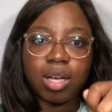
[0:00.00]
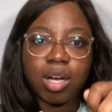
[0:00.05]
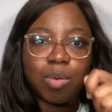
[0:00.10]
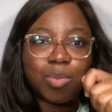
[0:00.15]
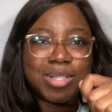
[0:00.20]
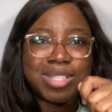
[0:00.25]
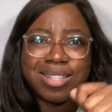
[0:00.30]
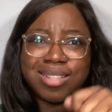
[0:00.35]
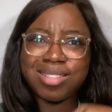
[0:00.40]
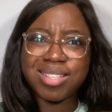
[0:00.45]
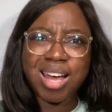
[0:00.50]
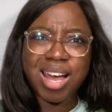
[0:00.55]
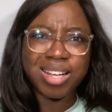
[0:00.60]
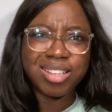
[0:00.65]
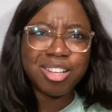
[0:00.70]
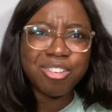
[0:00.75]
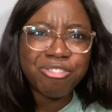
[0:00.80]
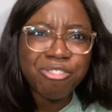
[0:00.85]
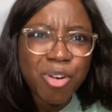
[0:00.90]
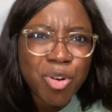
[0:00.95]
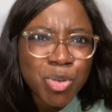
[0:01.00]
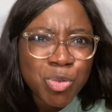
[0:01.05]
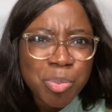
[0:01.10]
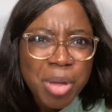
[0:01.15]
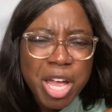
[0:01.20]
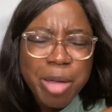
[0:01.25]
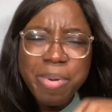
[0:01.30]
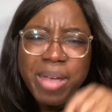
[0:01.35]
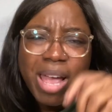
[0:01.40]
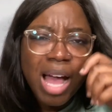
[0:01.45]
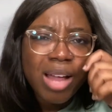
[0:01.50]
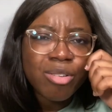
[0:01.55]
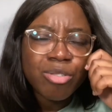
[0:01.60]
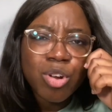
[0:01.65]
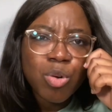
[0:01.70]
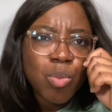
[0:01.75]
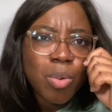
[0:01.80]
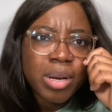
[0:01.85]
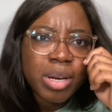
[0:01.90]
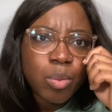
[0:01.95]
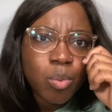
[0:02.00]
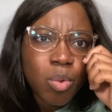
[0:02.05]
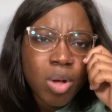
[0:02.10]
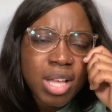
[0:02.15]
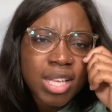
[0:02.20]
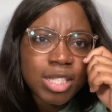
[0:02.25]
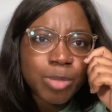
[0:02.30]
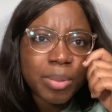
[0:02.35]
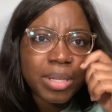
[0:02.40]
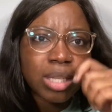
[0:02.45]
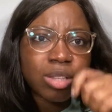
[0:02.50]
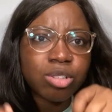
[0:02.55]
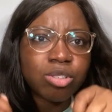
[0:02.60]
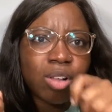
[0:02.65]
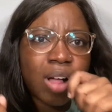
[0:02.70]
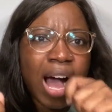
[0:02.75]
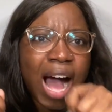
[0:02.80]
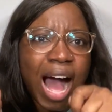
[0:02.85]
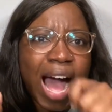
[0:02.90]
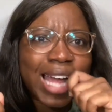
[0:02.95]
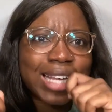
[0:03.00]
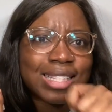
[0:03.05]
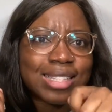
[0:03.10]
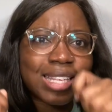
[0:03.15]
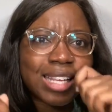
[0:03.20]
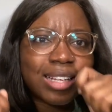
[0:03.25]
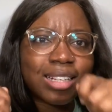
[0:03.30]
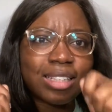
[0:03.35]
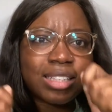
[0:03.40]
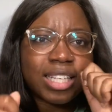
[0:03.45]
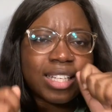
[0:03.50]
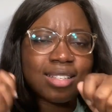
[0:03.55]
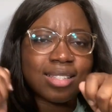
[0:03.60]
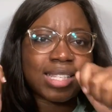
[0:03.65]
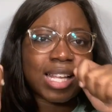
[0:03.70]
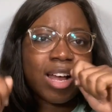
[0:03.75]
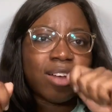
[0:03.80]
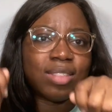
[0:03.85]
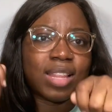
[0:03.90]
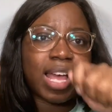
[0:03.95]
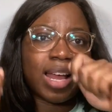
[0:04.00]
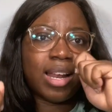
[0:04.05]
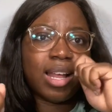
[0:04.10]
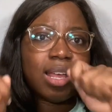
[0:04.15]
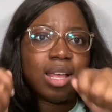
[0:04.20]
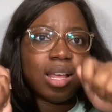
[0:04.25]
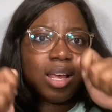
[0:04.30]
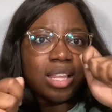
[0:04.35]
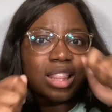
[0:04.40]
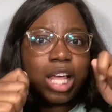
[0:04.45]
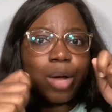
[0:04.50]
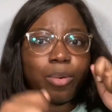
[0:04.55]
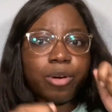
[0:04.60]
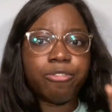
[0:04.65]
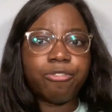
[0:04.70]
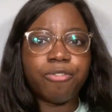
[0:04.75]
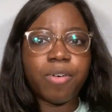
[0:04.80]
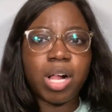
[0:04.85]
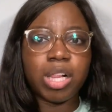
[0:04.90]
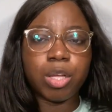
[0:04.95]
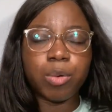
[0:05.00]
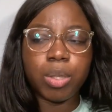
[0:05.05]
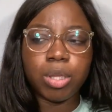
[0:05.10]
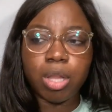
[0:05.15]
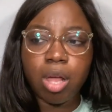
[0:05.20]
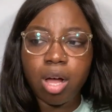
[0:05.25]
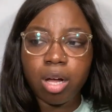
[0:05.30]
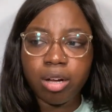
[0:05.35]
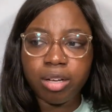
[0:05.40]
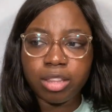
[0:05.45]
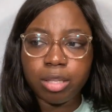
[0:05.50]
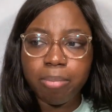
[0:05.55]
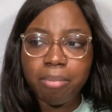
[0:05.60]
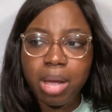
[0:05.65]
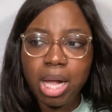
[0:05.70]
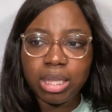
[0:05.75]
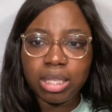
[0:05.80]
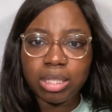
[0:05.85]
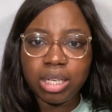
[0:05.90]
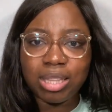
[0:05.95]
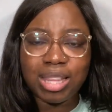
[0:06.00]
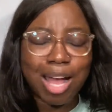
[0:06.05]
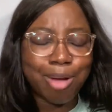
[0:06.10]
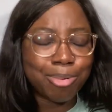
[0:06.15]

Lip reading: was it a xylophone maybe? I don't know what it was, but a little high tinkling sound that would follow along on the melody. That